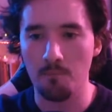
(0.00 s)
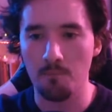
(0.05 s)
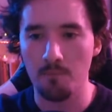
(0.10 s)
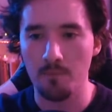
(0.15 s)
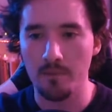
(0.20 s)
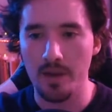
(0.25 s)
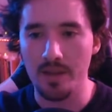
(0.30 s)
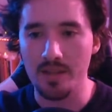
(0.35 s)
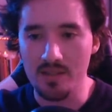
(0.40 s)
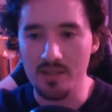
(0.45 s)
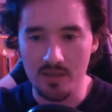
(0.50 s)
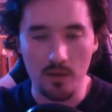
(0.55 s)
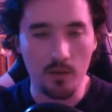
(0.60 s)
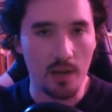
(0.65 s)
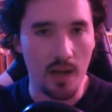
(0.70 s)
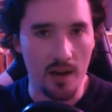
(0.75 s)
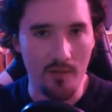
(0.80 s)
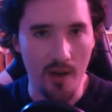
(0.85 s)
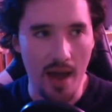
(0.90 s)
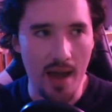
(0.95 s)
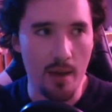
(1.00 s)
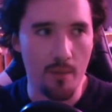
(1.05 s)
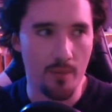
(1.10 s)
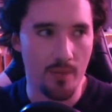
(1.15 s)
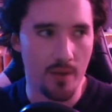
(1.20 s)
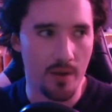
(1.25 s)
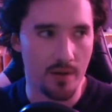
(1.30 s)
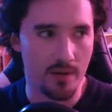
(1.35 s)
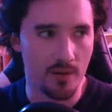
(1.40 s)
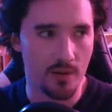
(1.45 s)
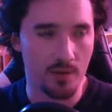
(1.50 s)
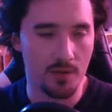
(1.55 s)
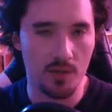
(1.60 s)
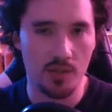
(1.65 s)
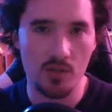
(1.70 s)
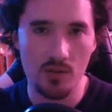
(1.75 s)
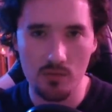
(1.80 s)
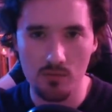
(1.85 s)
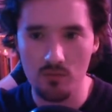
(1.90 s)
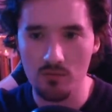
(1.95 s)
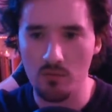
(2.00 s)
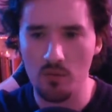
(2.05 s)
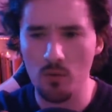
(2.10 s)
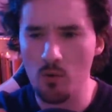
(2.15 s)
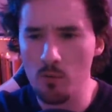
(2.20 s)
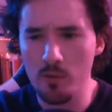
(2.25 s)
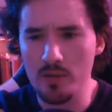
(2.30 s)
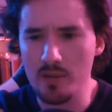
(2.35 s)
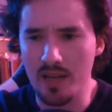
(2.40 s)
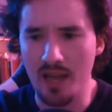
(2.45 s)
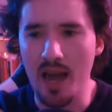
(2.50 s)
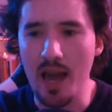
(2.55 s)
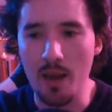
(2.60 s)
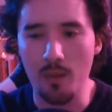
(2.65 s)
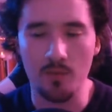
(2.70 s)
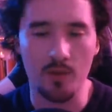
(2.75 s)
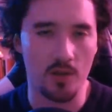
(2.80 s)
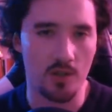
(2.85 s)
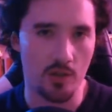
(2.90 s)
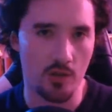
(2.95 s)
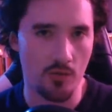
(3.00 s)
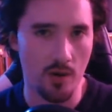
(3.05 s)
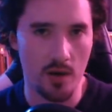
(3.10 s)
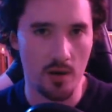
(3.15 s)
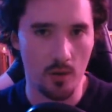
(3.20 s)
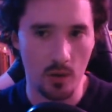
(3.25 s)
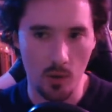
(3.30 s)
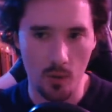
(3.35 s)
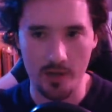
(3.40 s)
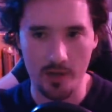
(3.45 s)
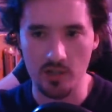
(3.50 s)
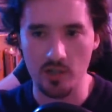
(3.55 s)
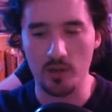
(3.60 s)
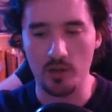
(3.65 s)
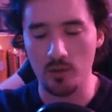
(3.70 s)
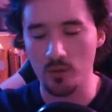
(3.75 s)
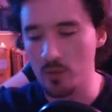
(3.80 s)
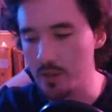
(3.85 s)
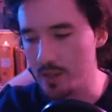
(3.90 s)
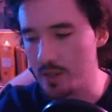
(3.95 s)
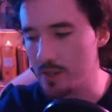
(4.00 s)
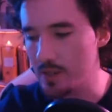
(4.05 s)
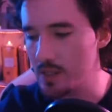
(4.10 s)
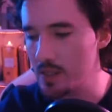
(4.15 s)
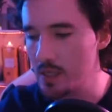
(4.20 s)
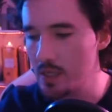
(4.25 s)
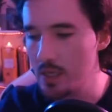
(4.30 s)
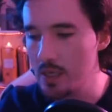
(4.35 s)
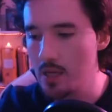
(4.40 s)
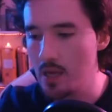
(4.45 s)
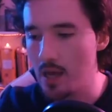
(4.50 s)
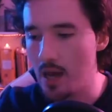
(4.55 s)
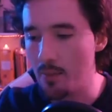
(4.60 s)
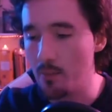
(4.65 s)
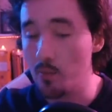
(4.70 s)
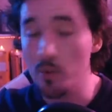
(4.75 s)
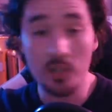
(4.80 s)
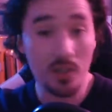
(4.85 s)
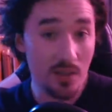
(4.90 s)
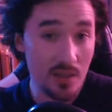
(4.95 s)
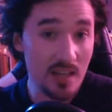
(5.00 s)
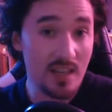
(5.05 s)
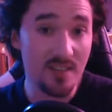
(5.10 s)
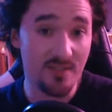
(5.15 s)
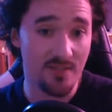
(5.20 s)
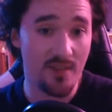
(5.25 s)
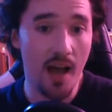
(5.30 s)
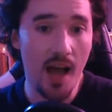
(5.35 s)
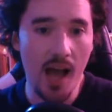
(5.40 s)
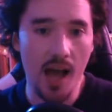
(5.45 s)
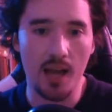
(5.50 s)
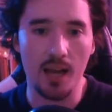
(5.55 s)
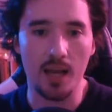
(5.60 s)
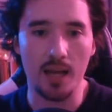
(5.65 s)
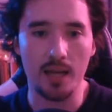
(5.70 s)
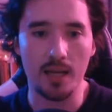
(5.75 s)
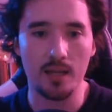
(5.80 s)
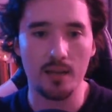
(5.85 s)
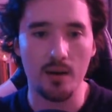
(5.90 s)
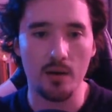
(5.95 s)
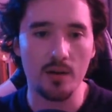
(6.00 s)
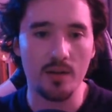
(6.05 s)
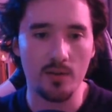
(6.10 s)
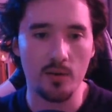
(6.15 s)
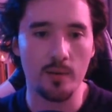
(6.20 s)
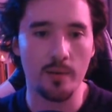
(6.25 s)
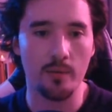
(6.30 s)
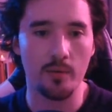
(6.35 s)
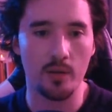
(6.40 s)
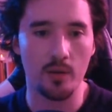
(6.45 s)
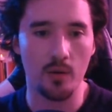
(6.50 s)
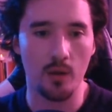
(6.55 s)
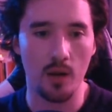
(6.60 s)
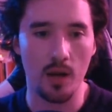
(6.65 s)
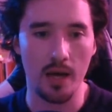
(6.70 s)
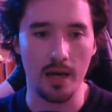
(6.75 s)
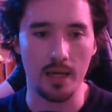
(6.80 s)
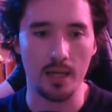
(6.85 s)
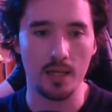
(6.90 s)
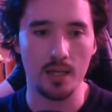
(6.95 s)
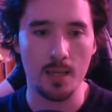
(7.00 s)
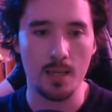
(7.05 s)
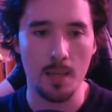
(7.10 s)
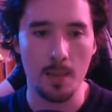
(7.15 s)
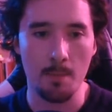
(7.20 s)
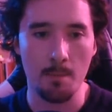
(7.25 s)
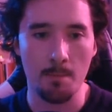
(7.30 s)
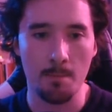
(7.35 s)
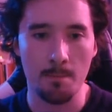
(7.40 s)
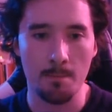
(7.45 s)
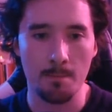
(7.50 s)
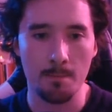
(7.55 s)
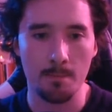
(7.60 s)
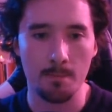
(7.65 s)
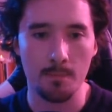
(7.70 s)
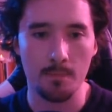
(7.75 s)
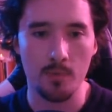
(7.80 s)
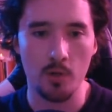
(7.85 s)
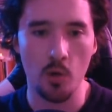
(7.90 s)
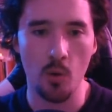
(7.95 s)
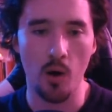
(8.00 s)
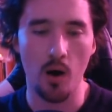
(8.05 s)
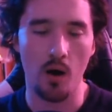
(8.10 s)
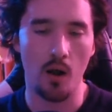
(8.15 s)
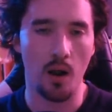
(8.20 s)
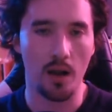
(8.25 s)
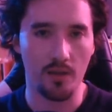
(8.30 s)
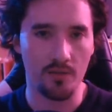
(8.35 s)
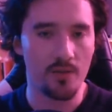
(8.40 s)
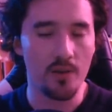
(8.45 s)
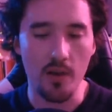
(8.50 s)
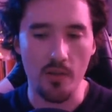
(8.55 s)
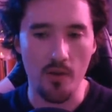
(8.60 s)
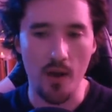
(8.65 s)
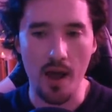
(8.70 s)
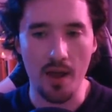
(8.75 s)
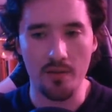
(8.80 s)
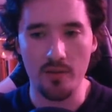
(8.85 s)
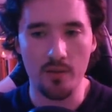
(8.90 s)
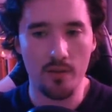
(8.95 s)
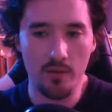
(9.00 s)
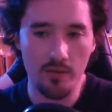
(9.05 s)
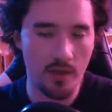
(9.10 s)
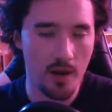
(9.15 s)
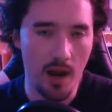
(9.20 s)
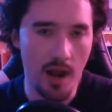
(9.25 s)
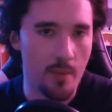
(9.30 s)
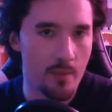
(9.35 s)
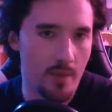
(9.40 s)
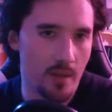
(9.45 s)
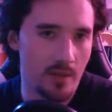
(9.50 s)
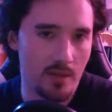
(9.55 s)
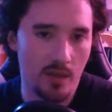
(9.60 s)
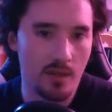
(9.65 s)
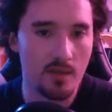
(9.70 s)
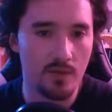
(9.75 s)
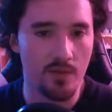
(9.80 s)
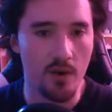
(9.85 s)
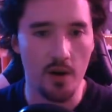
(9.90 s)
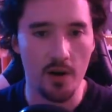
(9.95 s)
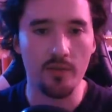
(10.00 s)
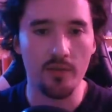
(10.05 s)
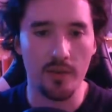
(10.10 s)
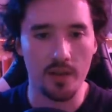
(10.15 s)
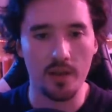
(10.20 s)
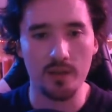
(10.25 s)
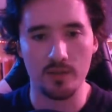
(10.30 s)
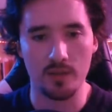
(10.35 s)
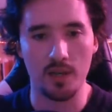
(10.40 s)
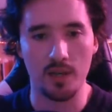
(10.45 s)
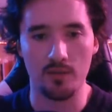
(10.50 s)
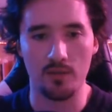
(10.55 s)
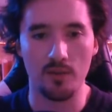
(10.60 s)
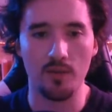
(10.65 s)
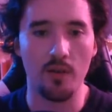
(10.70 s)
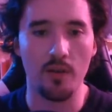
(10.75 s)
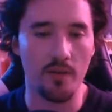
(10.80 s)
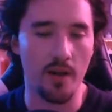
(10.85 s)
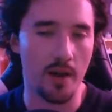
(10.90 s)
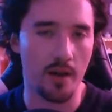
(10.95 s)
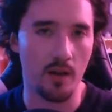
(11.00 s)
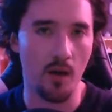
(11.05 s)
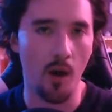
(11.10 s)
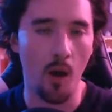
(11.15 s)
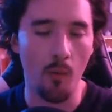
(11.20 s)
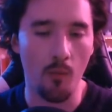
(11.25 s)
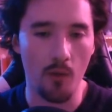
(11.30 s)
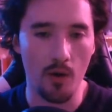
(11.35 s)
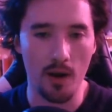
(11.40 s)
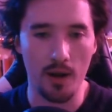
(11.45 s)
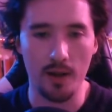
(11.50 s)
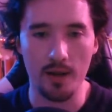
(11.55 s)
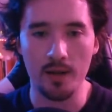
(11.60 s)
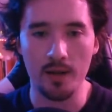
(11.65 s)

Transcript: It's still kind of aimed at a sort of almost like aimed at a straight or questioning audience, which I think is fair. Like there are definitely people who are like further ahead than I am, and that's fair enough. I think that's kind of a fair cop, really.